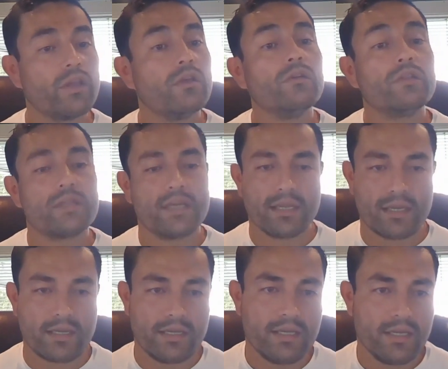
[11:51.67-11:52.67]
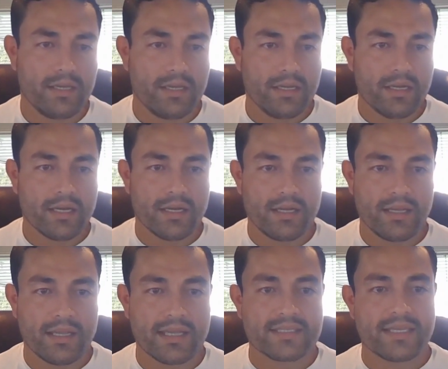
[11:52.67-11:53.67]
do you think in
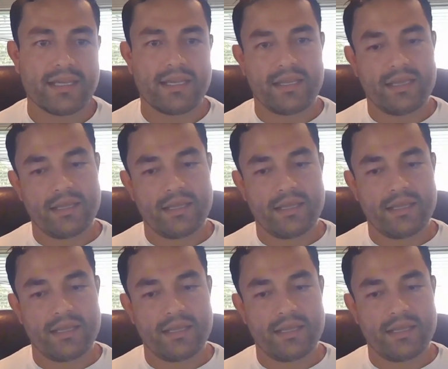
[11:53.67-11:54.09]
that sense?